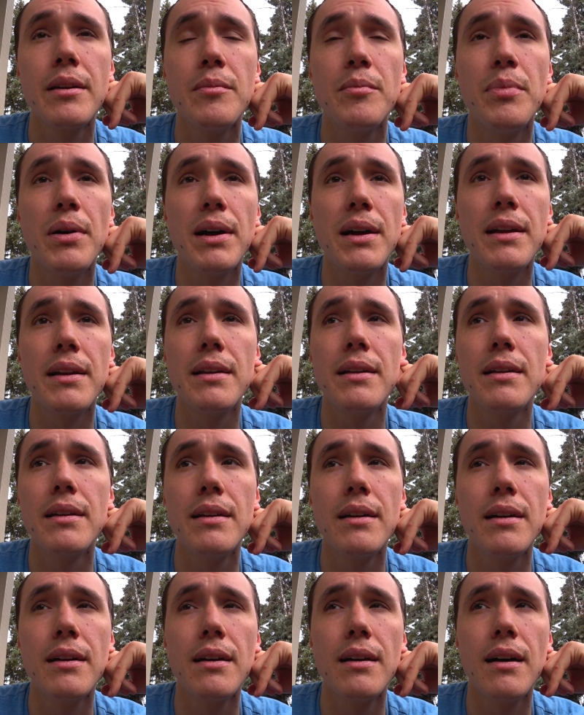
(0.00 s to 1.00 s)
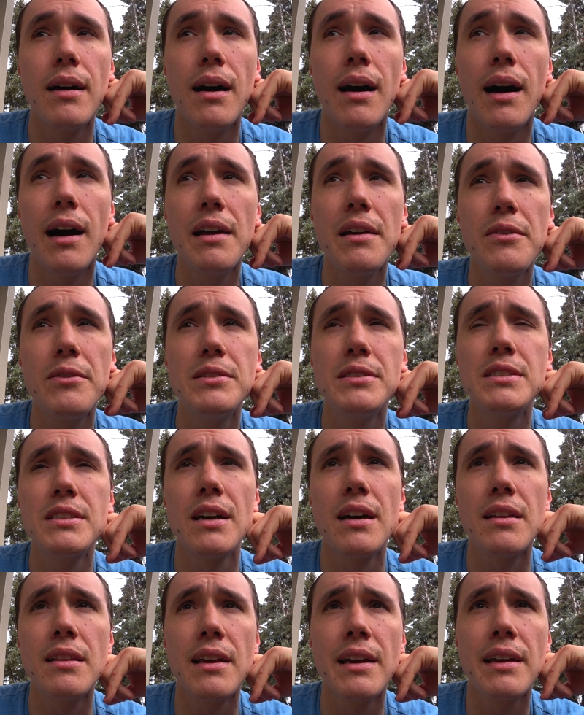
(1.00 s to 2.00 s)
But I always
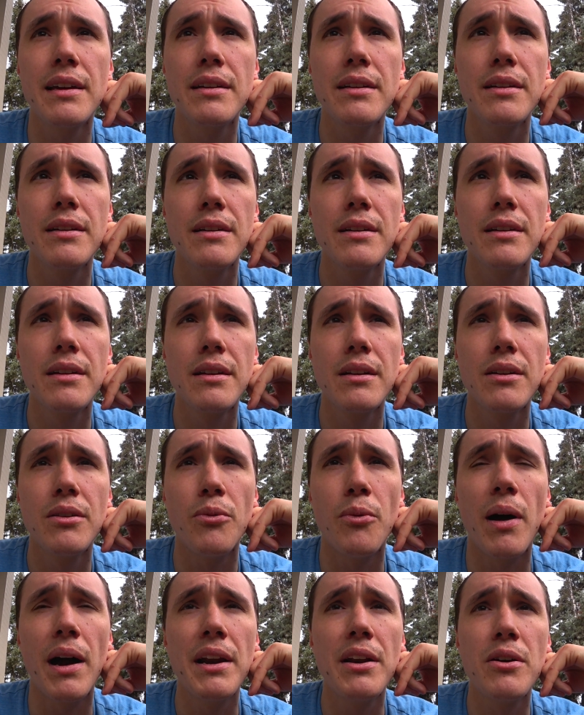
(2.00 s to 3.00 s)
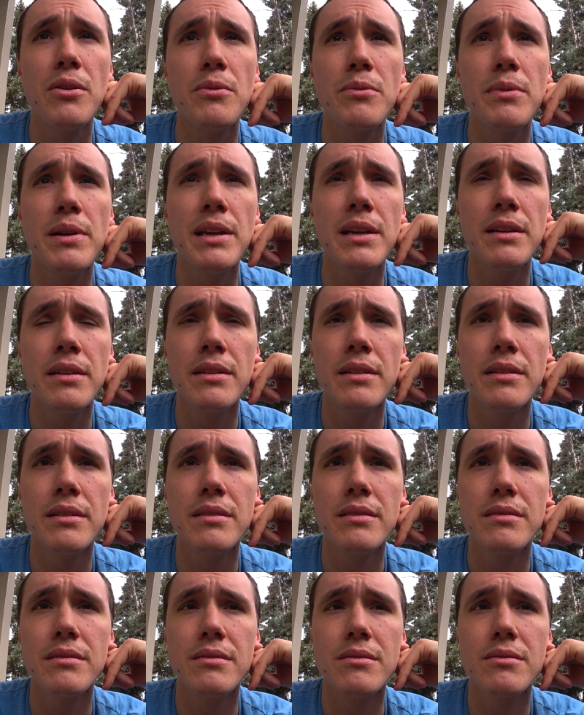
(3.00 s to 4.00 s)
thought, like, why don't we,
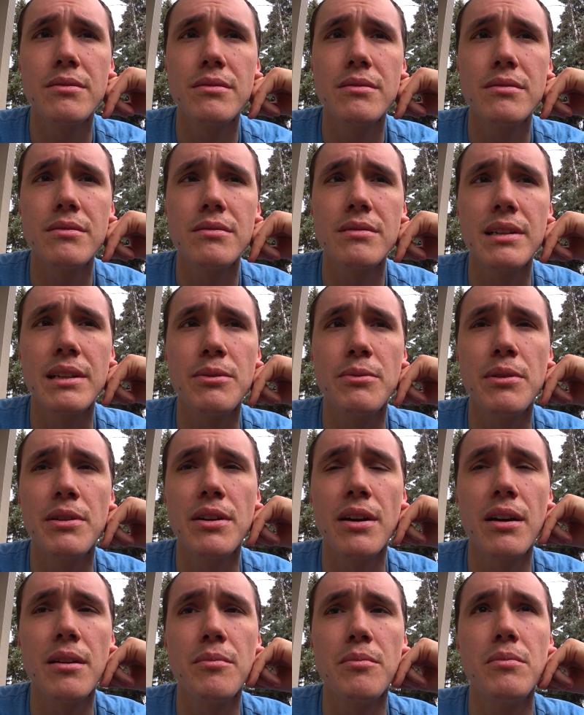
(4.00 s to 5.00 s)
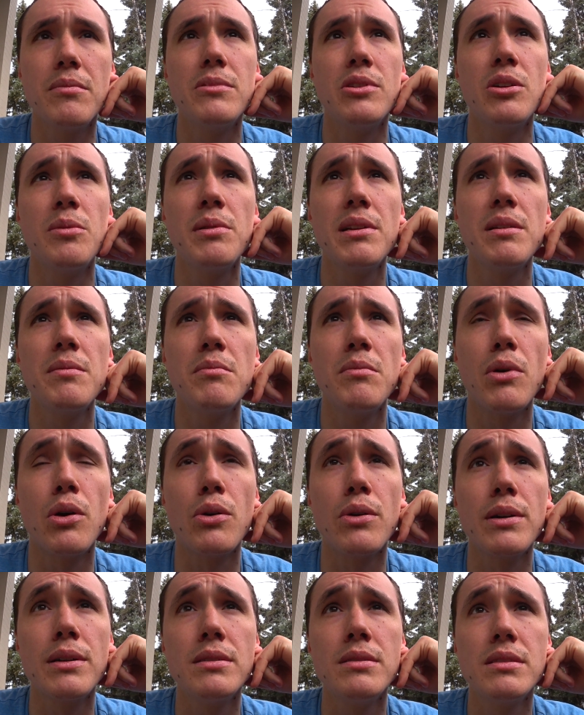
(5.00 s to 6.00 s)
like, nobody
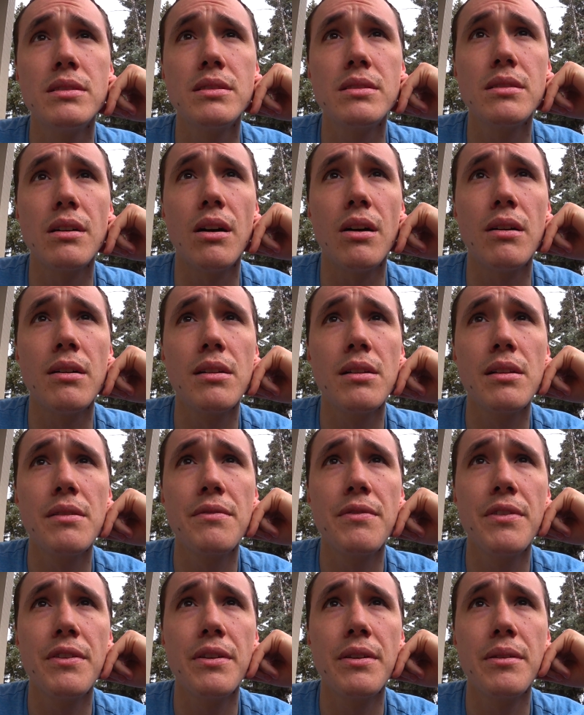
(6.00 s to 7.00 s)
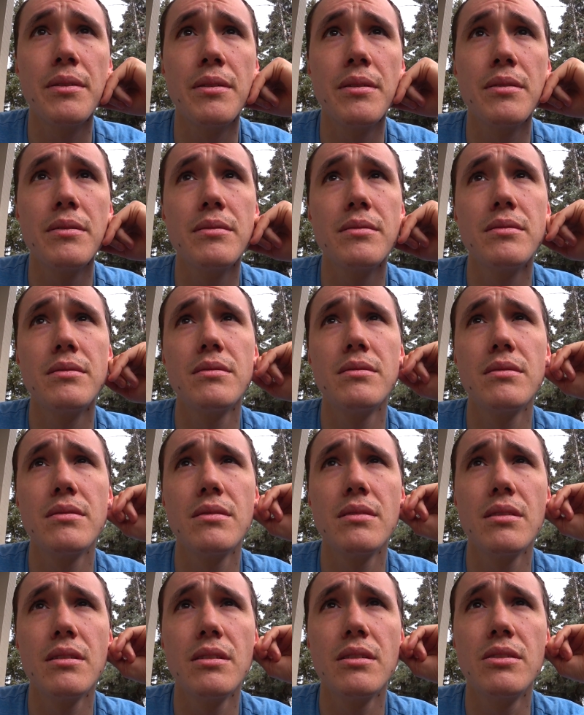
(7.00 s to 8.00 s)
mourns all of the
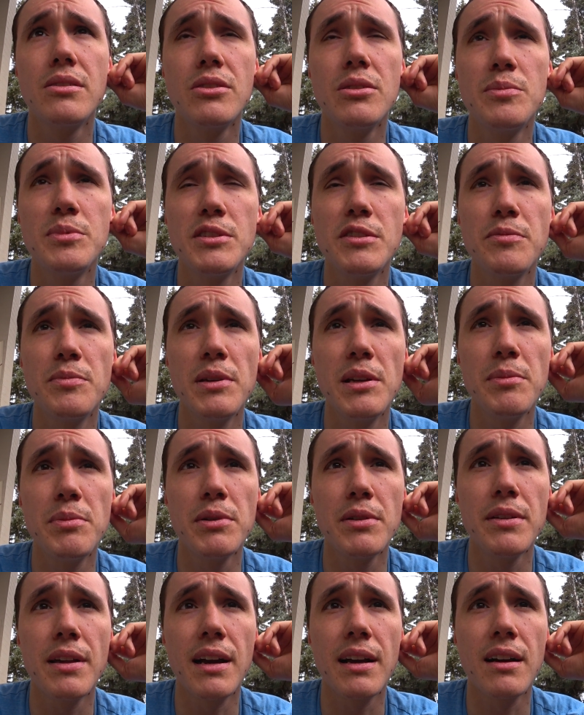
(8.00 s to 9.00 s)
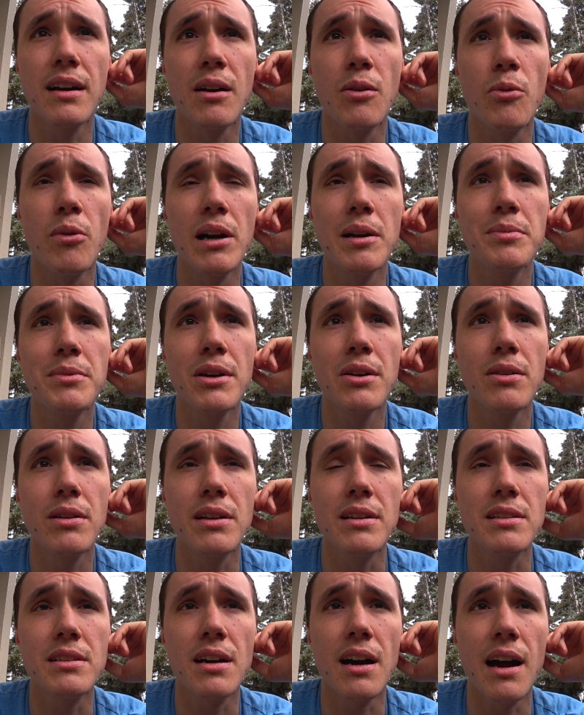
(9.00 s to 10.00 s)
groups of people that got wiped out
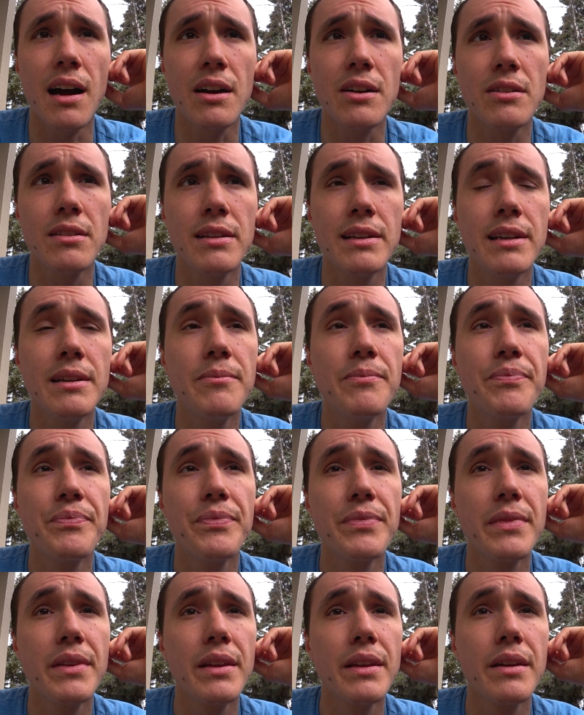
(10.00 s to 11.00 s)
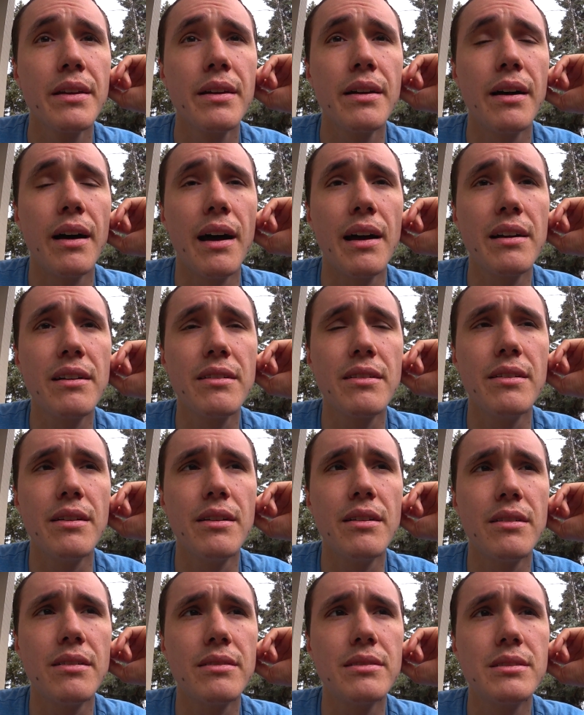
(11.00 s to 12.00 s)
entirely. I don't
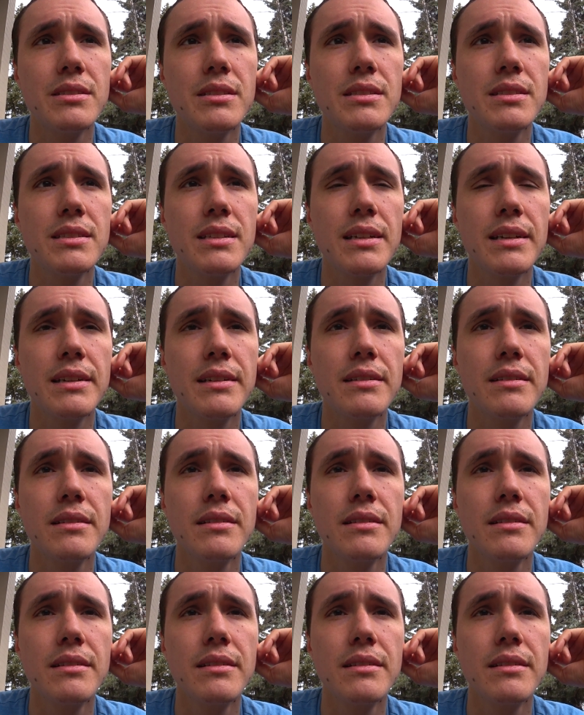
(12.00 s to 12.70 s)
know, it's just like,